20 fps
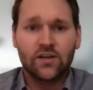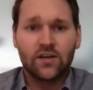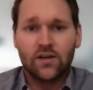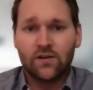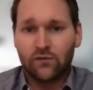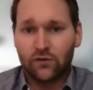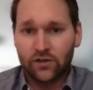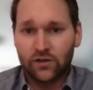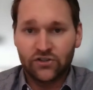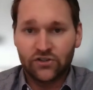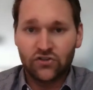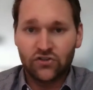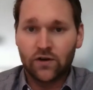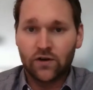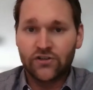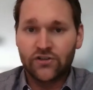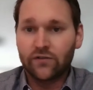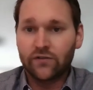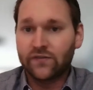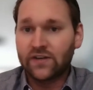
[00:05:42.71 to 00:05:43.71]
for the
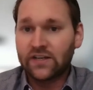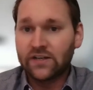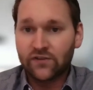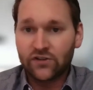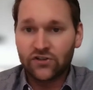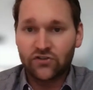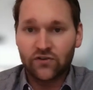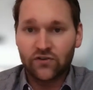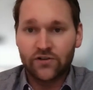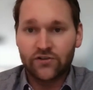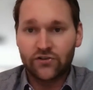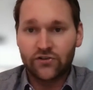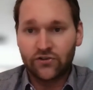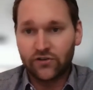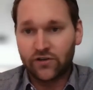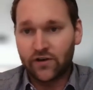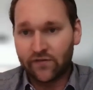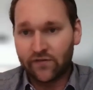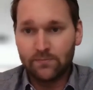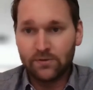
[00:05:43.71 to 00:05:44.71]
construction of infrastructure,
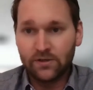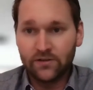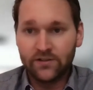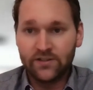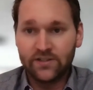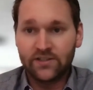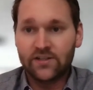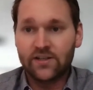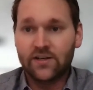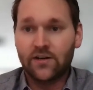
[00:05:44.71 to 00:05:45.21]
government buildings,